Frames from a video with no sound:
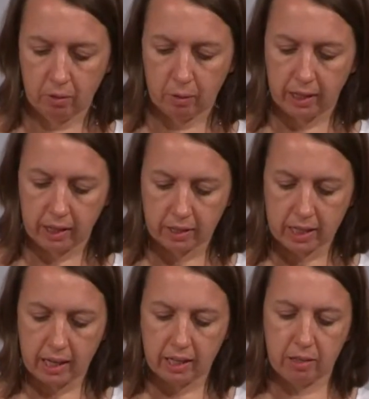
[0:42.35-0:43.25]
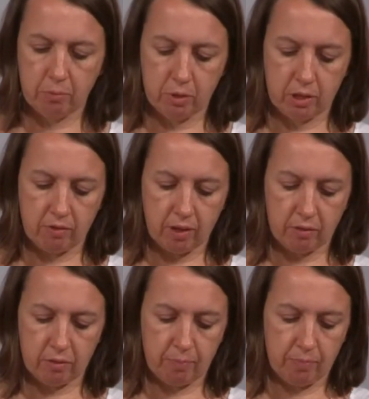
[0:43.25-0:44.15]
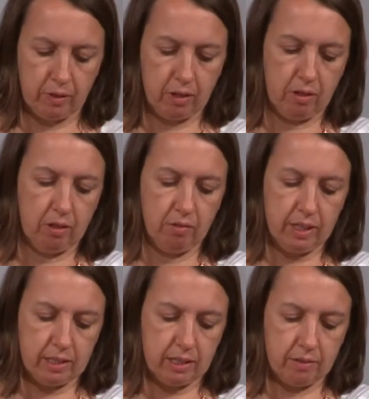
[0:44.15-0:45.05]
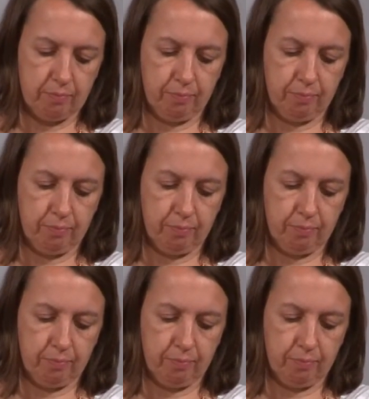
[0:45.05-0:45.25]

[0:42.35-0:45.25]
We're going to take it and put it around the wrist,